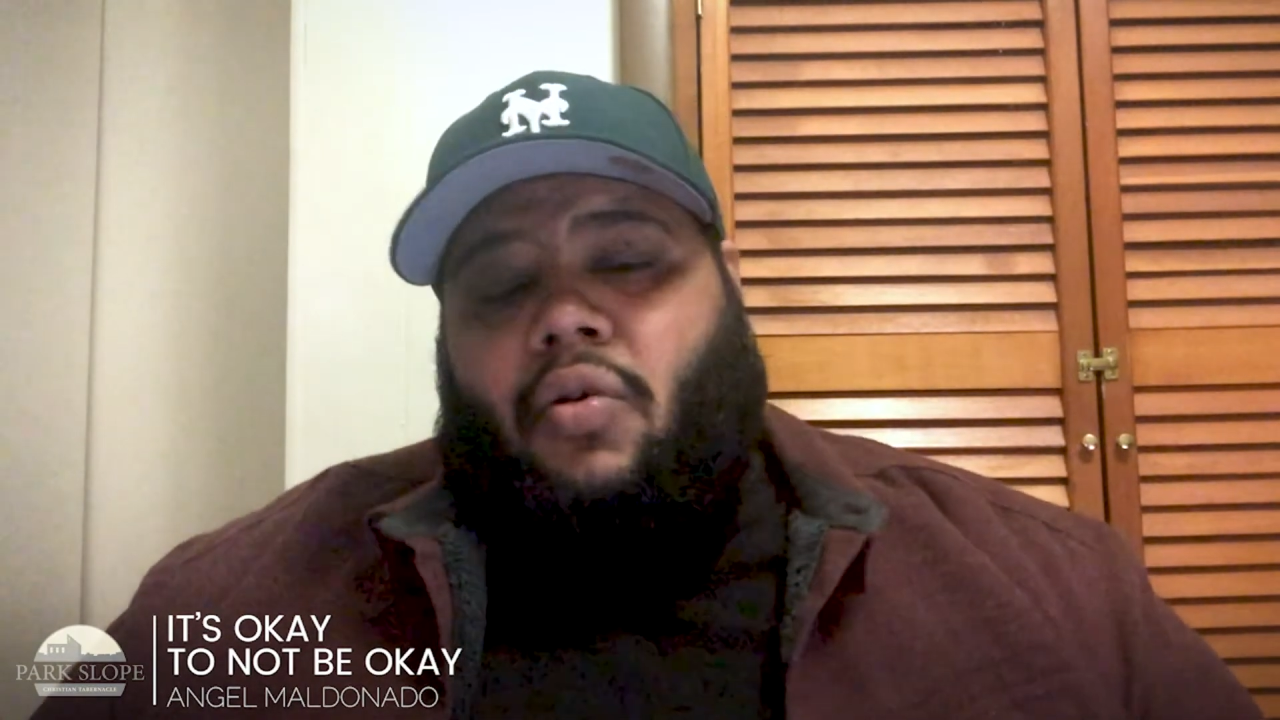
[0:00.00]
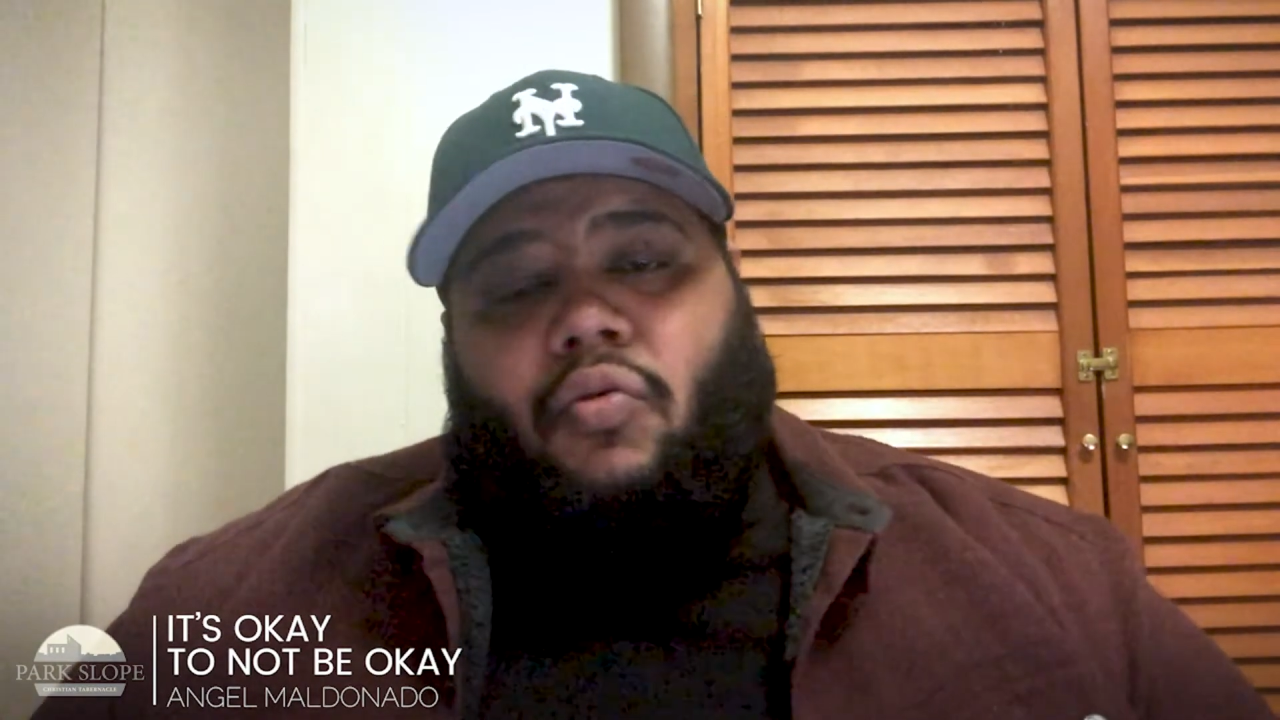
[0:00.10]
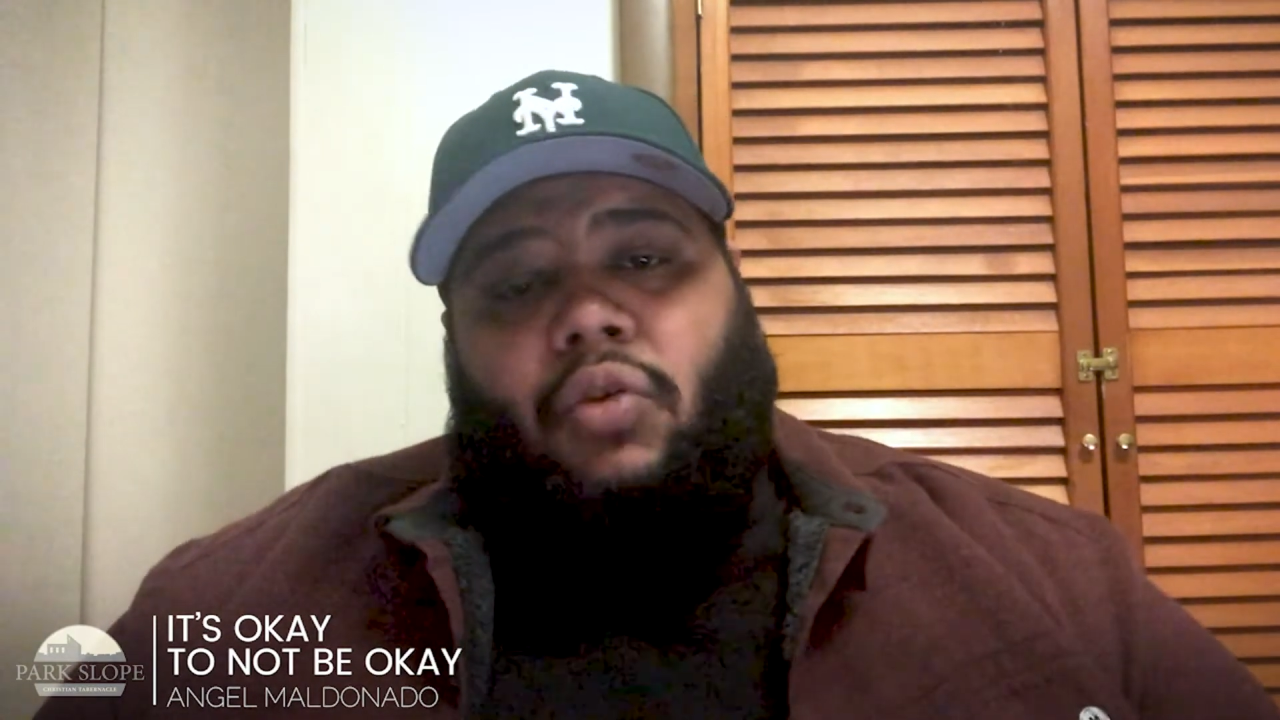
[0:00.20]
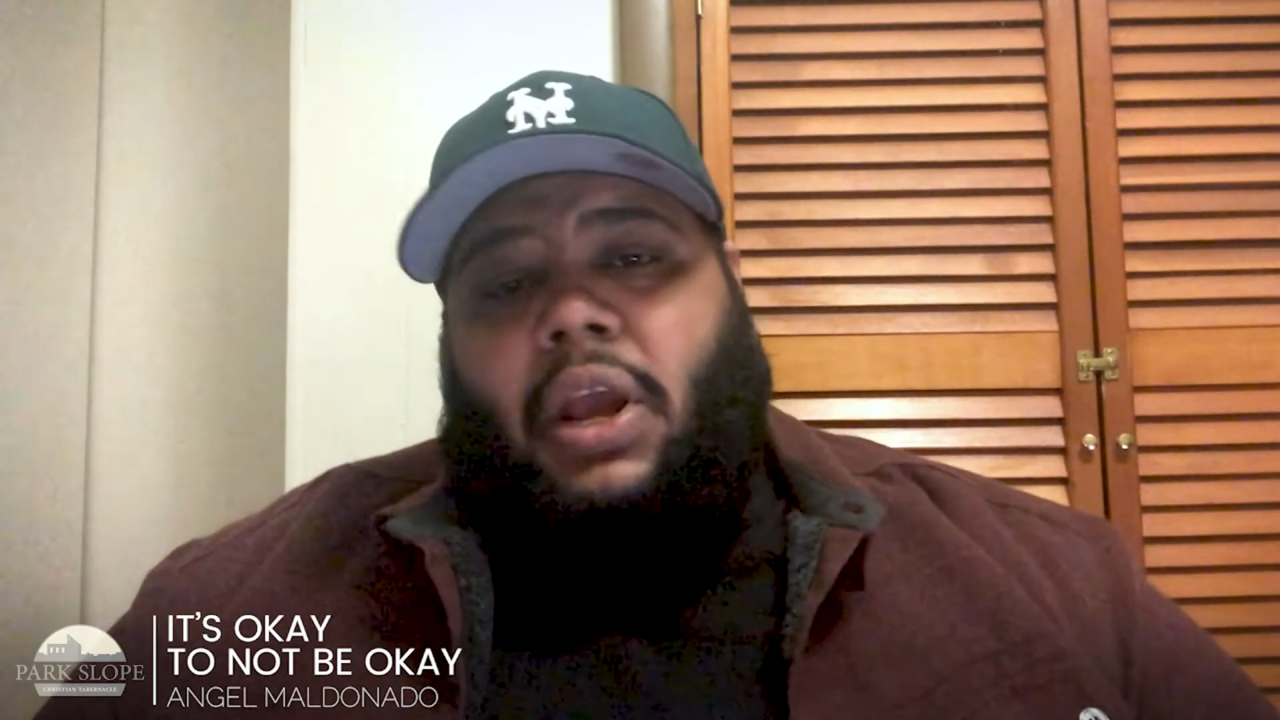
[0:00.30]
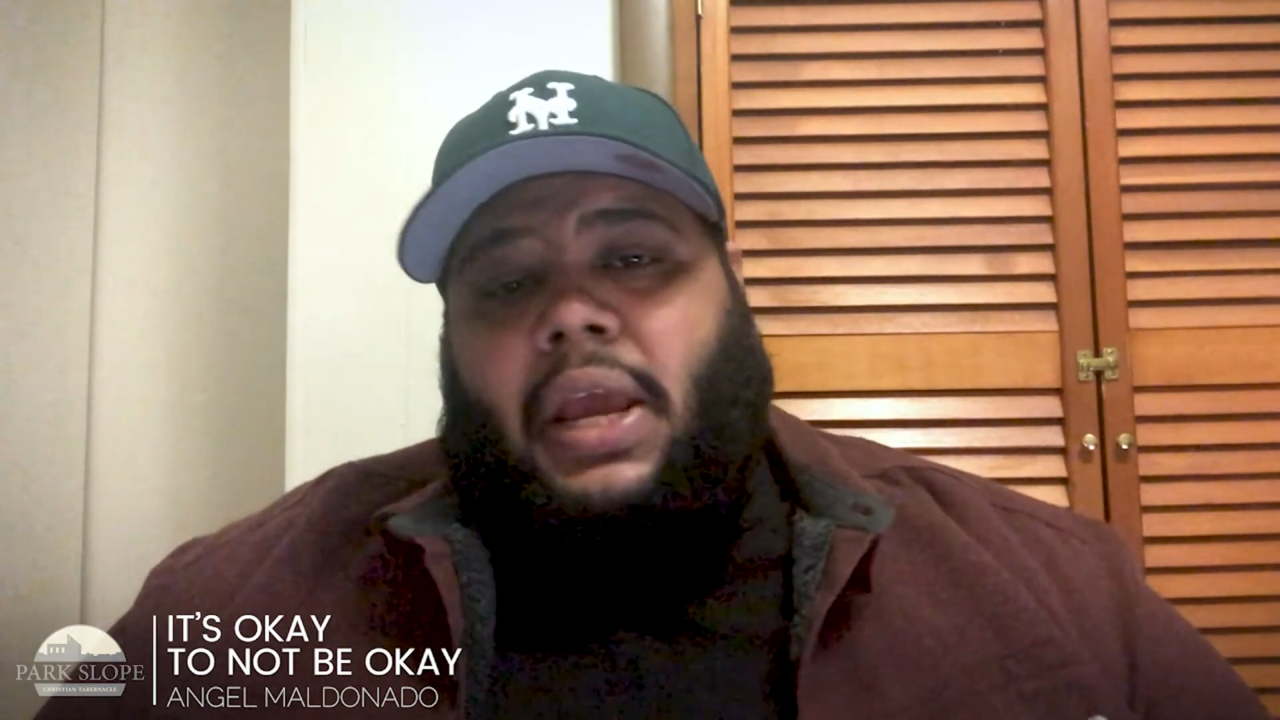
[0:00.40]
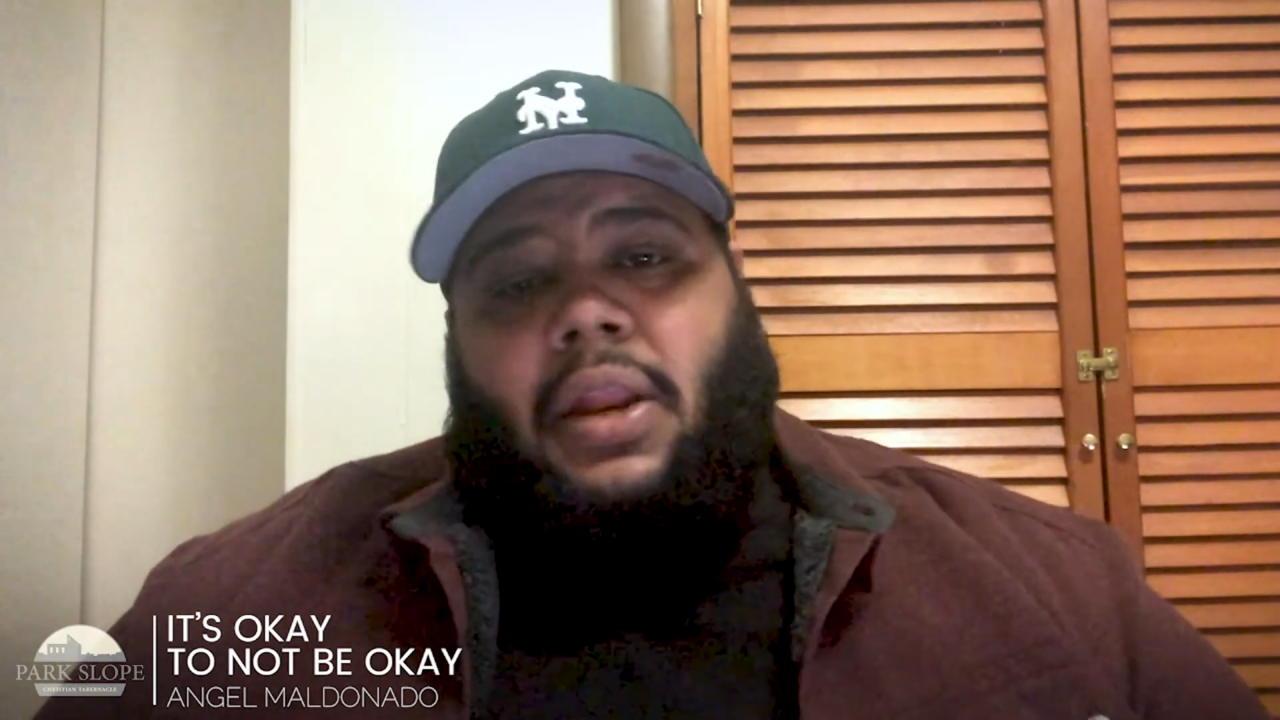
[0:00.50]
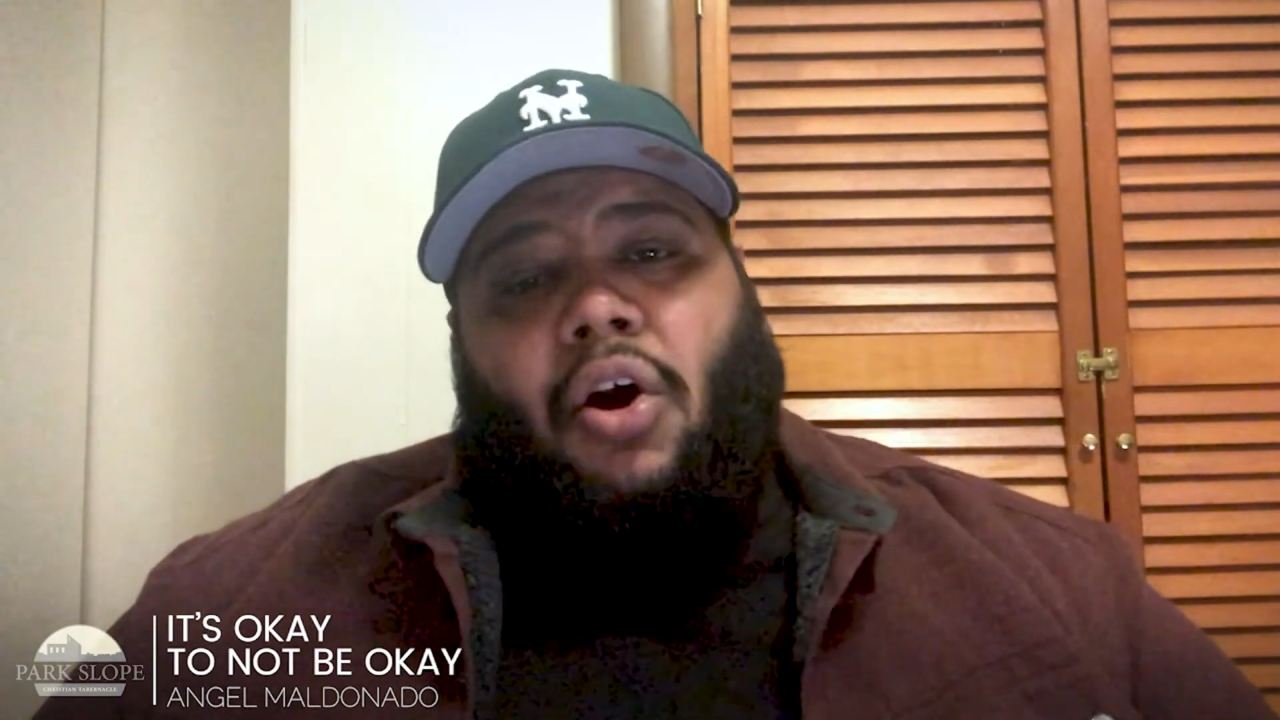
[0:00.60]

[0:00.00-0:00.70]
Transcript: Read